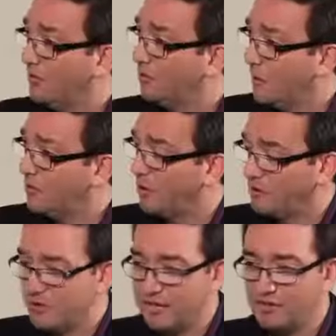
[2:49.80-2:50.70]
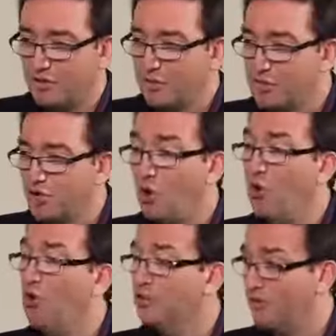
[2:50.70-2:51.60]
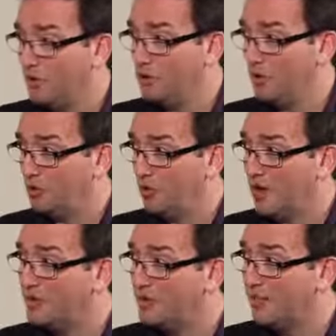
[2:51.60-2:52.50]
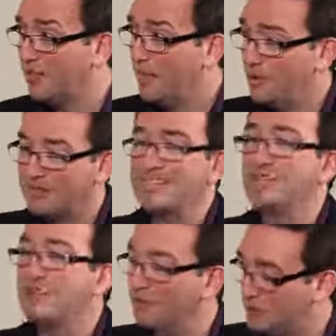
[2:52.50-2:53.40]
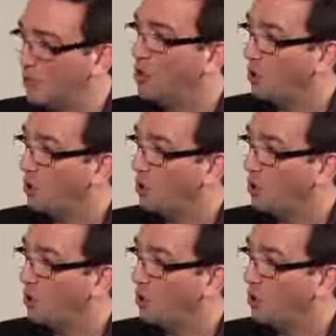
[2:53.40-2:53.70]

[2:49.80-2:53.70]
This makes a lot of sense. So it's called a virtual address, but it's actually a physical